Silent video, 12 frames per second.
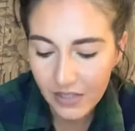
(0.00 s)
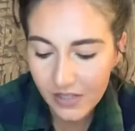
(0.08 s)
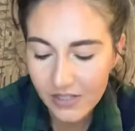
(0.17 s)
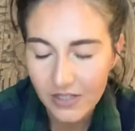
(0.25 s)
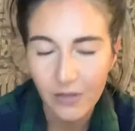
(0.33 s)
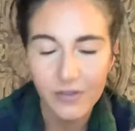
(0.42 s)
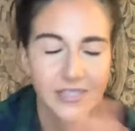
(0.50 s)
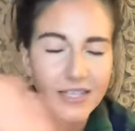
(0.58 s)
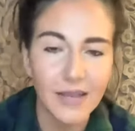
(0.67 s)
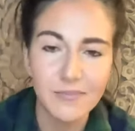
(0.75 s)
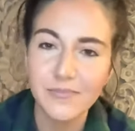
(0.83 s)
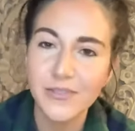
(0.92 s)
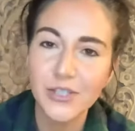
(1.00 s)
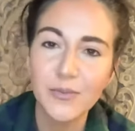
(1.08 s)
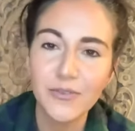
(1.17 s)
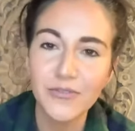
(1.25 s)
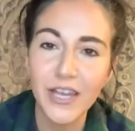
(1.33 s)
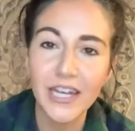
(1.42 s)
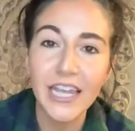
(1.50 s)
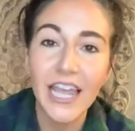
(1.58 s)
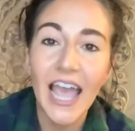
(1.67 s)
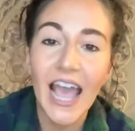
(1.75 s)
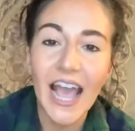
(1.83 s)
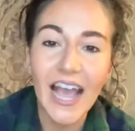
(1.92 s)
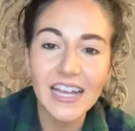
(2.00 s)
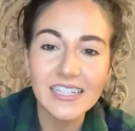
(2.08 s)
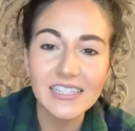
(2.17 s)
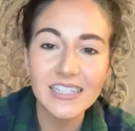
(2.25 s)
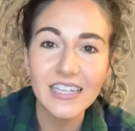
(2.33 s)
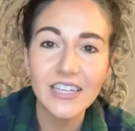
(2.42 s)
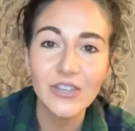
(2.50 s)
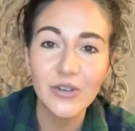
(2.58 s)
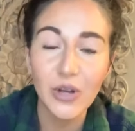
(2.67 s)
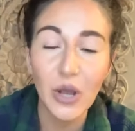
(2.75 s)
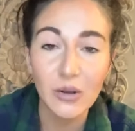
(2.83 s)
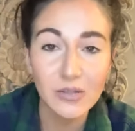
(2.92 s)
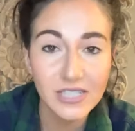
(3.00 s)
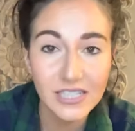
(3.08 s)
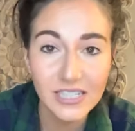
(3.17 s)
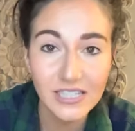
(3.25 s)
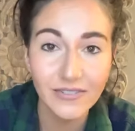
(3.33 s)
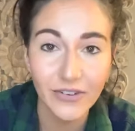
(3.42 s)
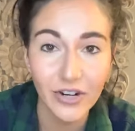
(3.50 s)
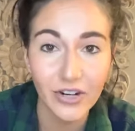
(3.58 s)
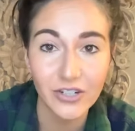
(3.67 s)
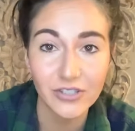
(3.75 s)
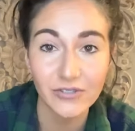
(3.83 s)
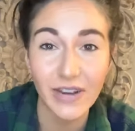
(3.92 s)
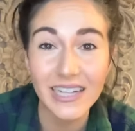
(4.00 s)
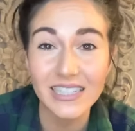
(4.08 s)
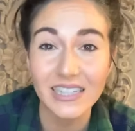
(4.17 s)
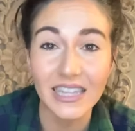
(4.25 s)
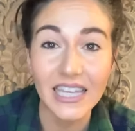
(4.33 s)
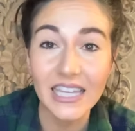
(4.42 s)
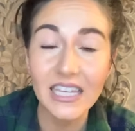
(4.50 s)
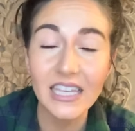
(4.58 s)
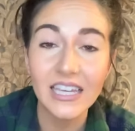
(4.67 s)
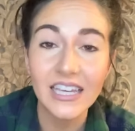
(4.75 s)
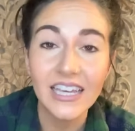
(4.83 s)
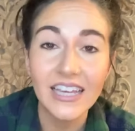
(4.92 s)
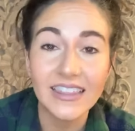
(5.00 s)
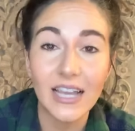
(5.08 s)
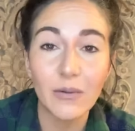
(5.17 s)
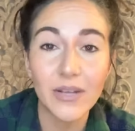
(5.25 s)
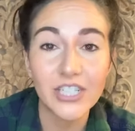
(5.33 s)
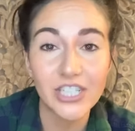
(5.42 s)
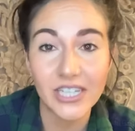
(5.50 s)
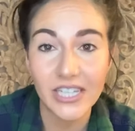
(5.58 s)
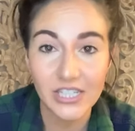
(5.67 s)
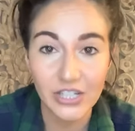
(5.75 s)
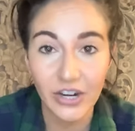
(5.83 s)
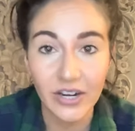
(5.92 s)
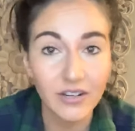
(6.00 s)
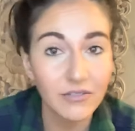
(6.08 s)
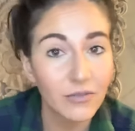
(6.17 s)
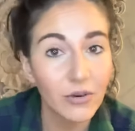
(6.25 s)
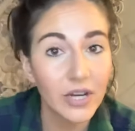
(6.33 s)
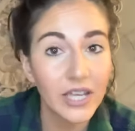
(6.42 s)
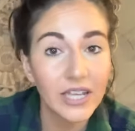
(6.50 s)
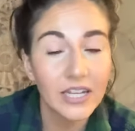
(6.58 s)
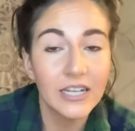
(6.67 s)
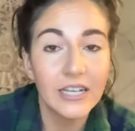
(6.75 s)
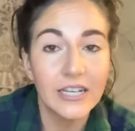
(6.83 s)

So it's, yeah, super fun. Ask your hostess for her direct link. That way she gets credit for it.